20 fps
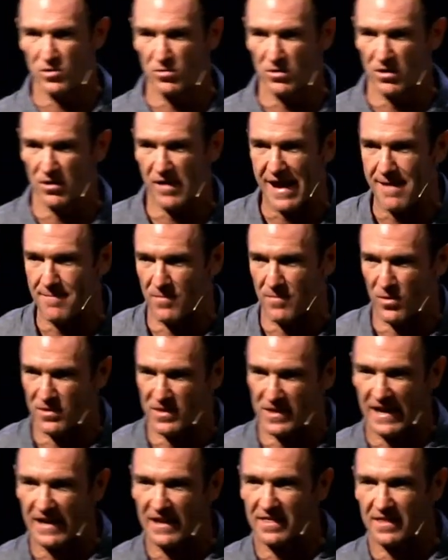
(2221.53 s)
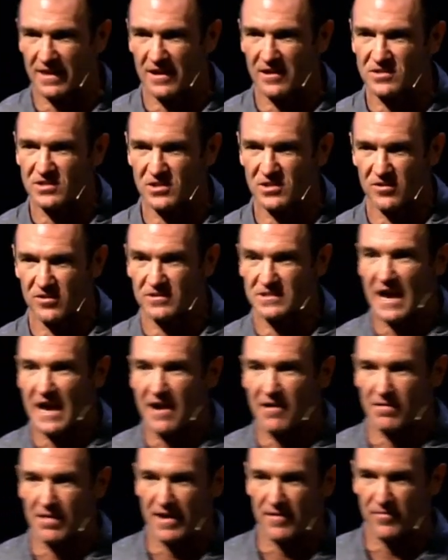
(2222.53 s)
you look at more than anything else in your
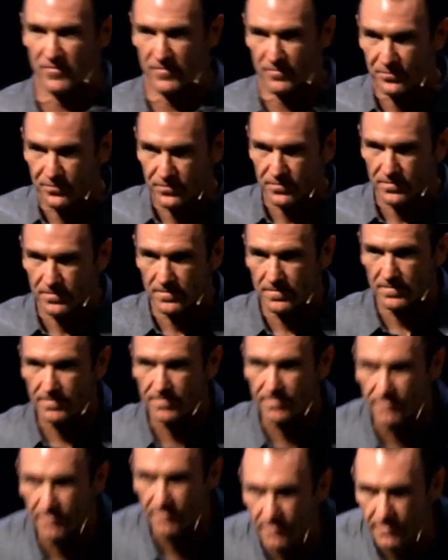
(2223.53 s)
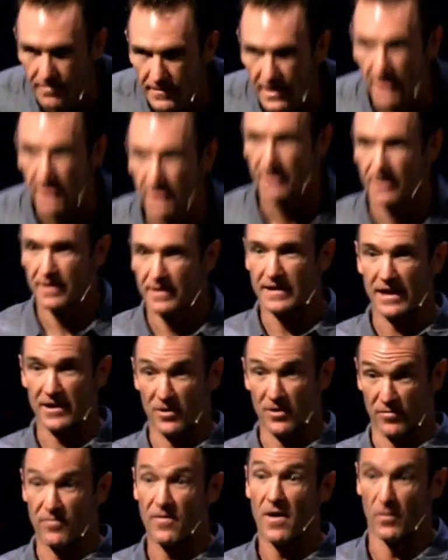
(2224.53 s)
entire life? Yeah,
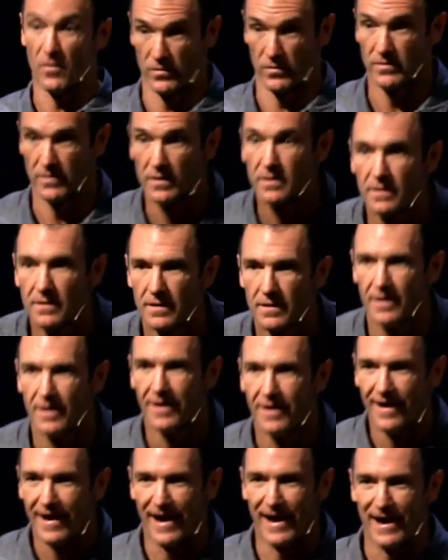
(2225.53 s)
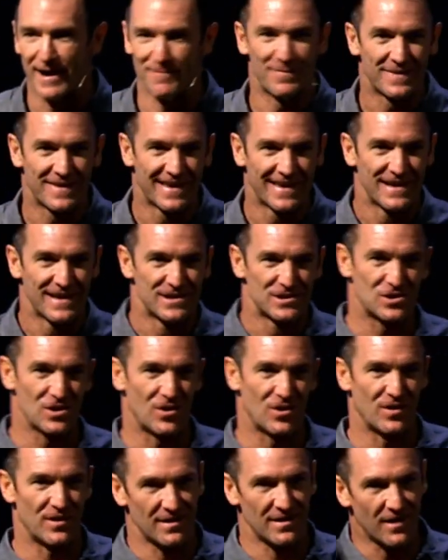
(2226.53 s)
your phone.
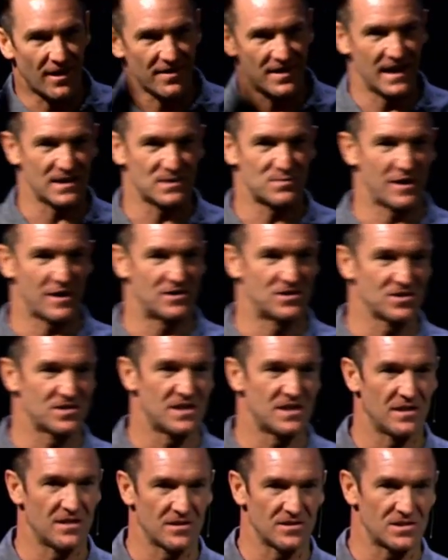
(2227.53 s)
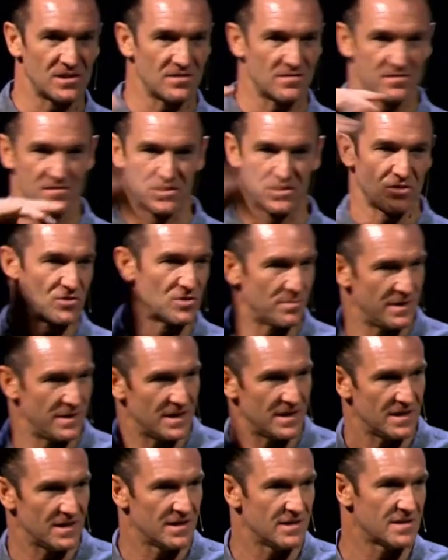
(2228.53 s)
So on the next page, you'll see there's social
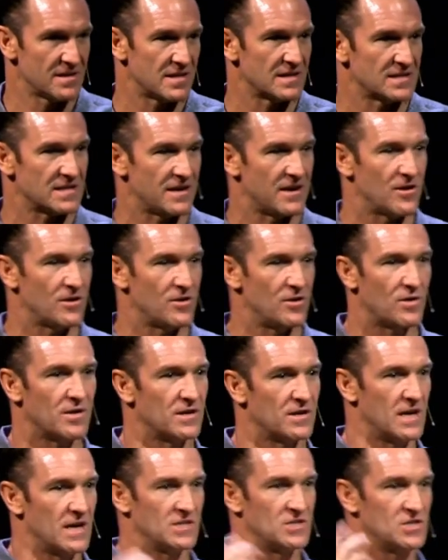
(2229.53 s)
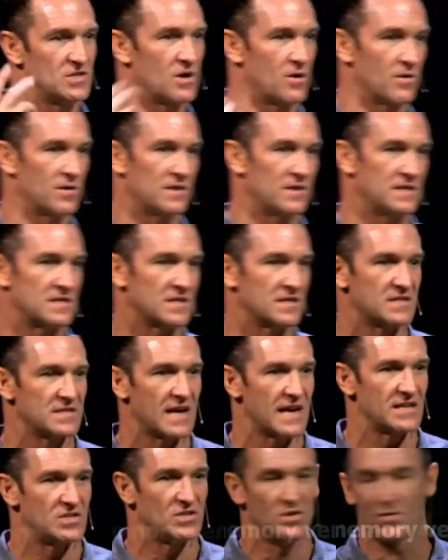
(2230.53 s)
media things on here. You can just go to these
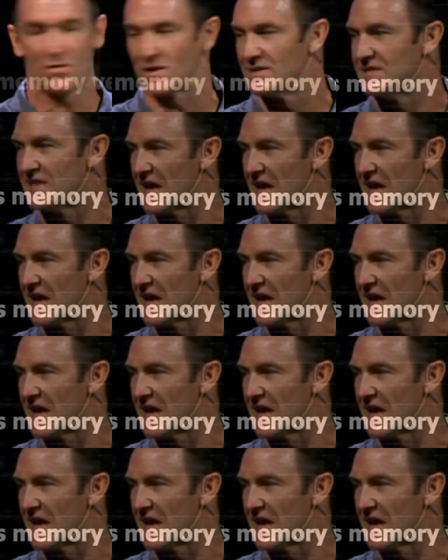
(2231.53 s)
sites. You can